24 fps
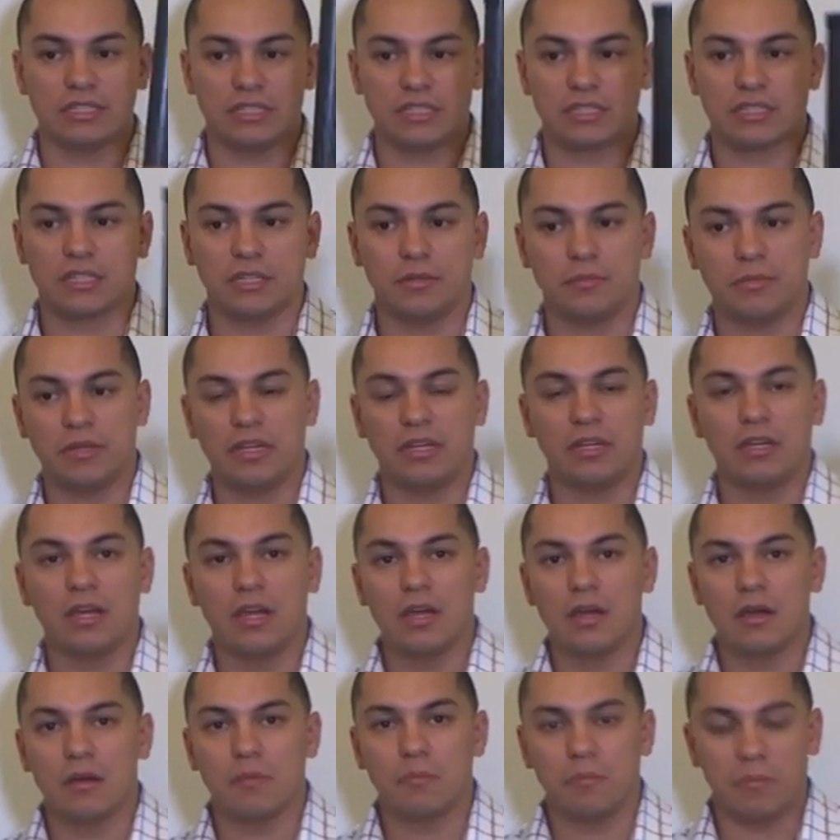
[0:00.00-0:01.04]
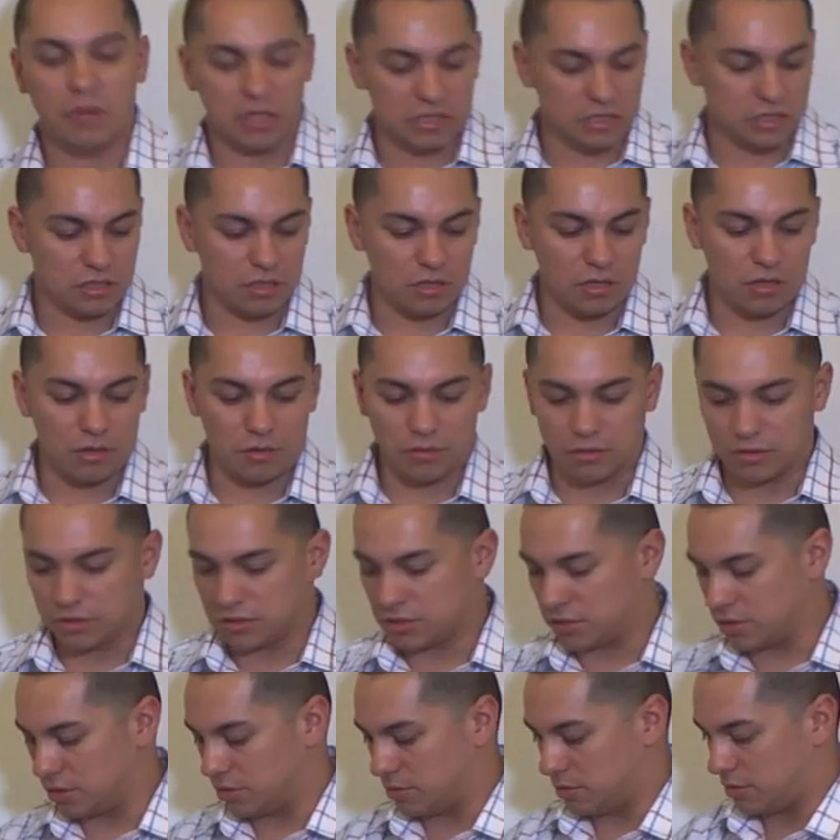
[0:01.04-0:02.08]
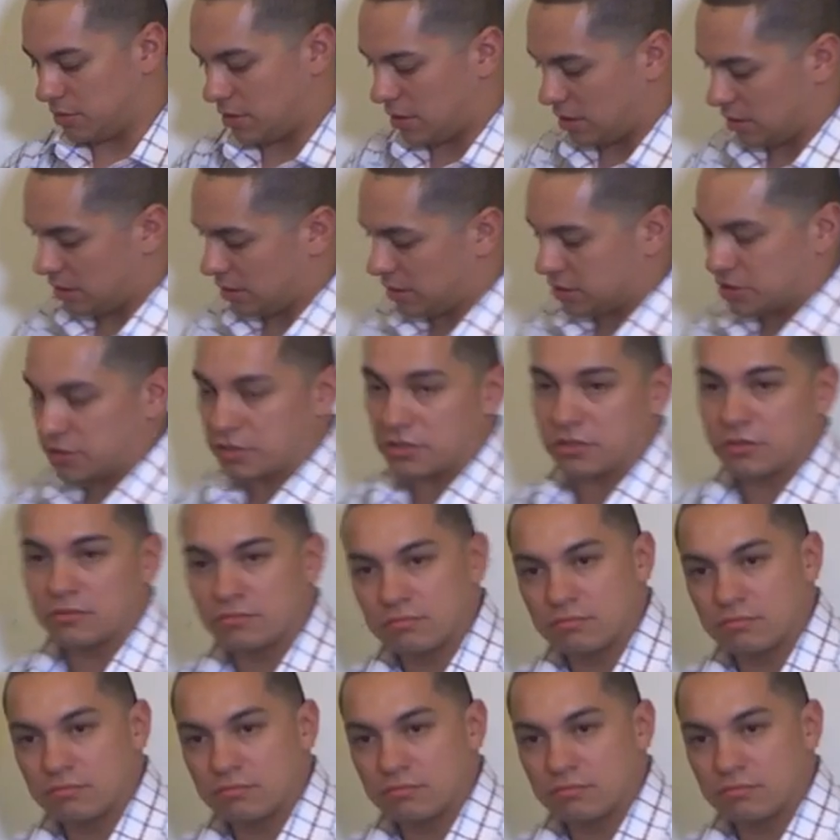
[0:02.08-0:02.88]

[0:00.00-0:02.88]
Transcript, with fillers: It's going to be much lower. So unless you're,